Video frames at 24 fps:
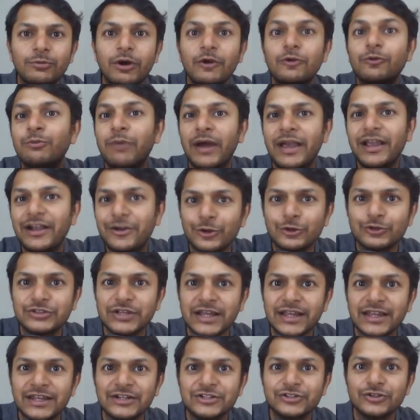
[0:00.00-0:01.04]
about
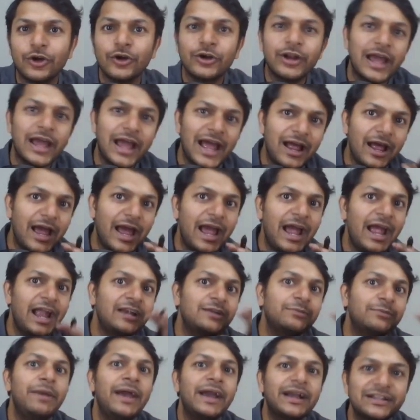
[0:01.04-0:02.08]
microseconds or
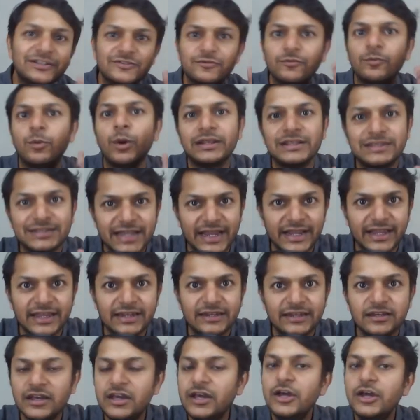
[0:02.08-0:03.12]
at max 1
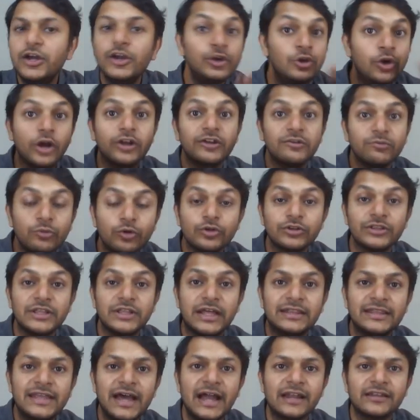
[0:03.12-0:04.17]
second, not more
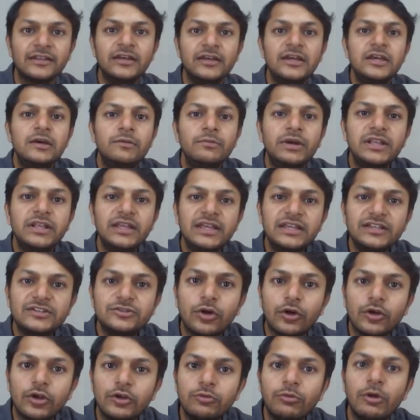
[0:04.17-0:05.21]
than that. But he's
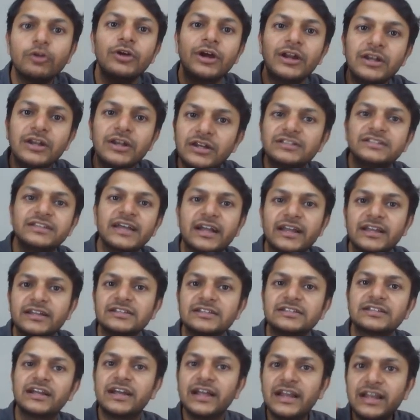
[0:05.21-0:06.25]
talking about 100
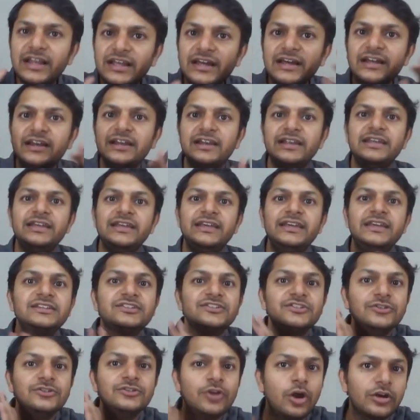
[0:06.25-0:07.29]
seconds. Clearly, he
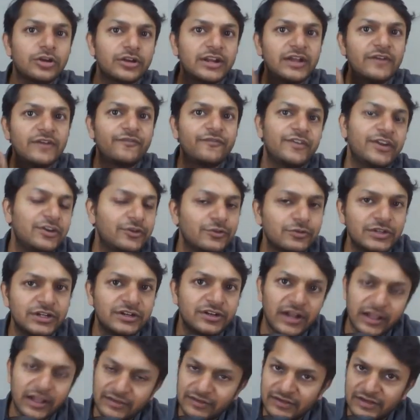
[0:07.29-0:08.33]
is not referring to the
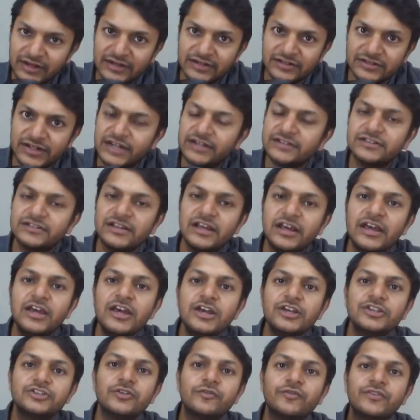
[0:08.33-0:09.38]
transient states.
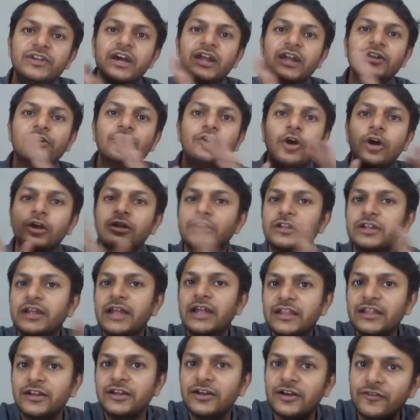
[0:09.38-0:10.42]
So we are not
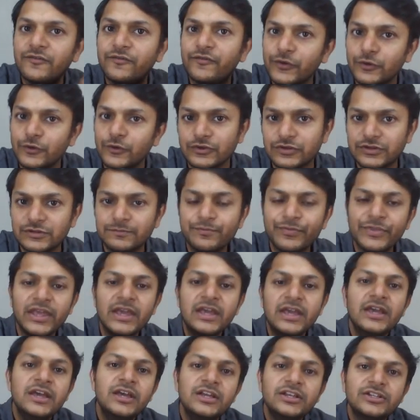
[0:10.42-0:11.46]
getting confused.
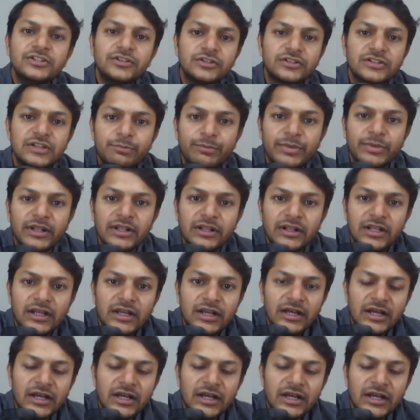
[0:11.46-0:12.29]
So simple.